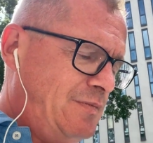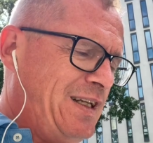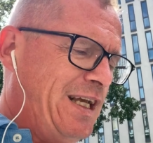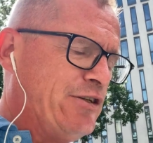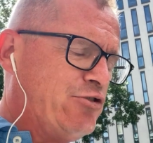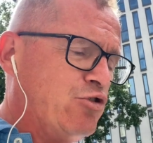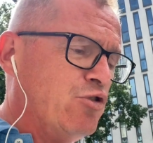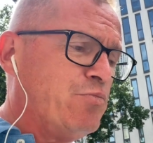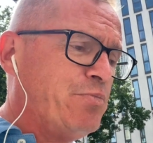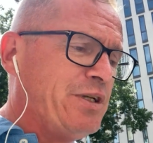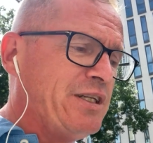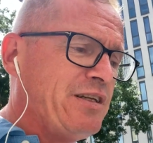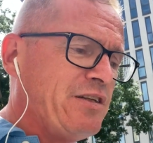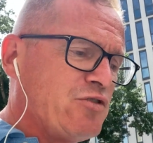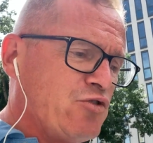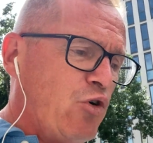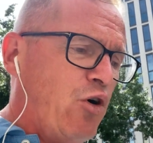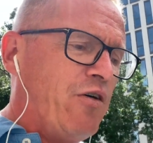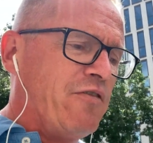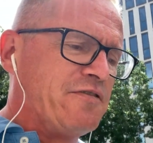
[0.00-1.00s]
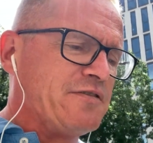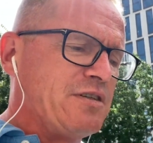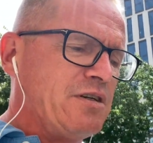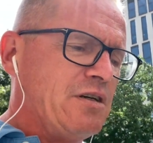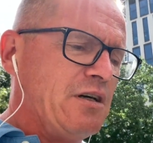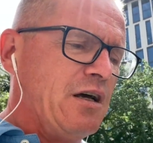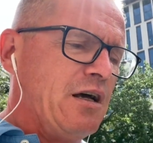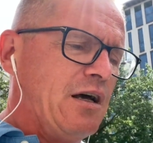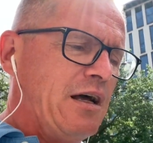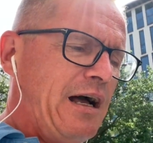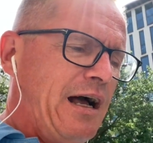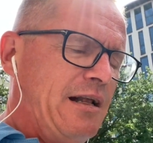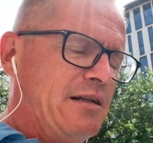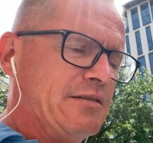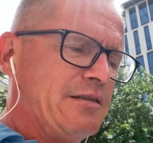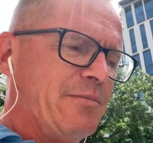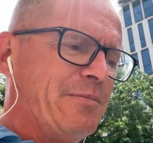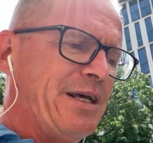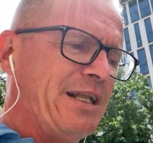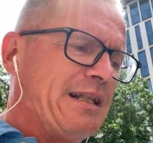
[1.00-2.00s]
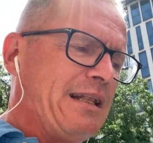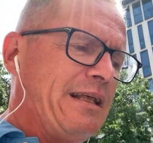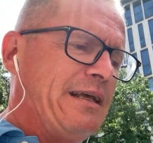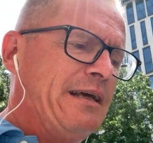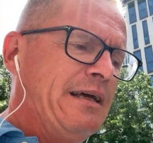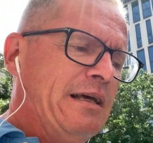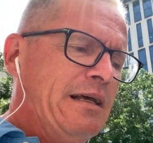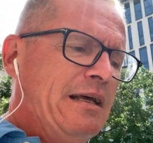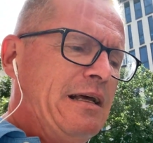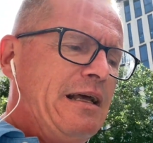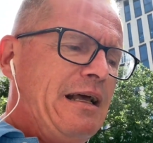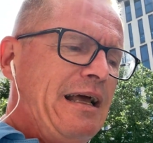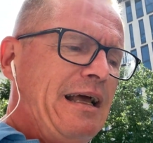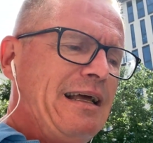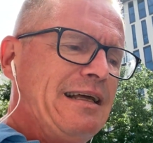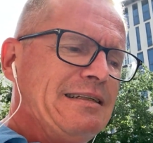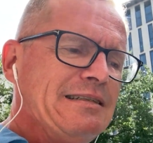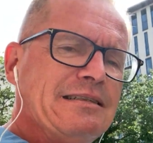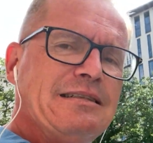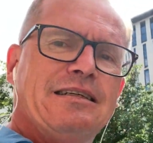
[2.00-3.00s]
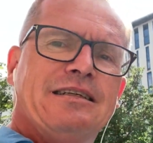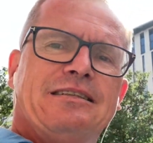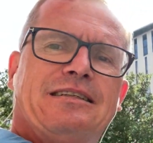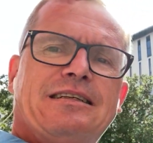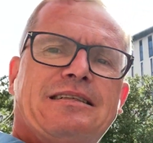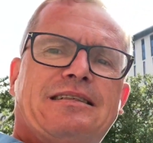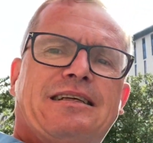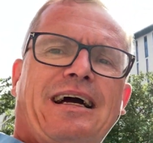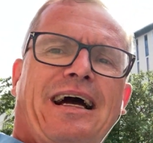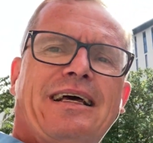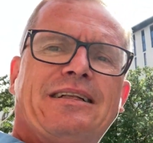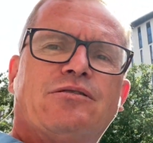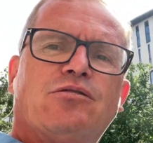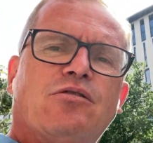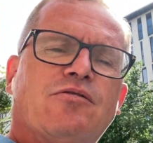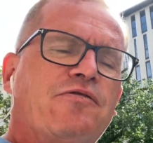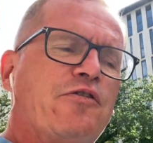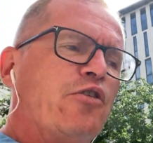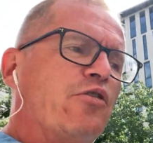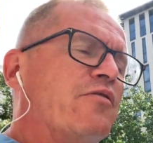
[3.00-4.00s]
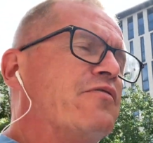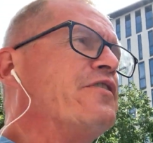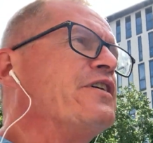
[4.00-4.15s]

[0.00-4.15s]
It should be dissolved uh, ultimately and uh, this kind of oil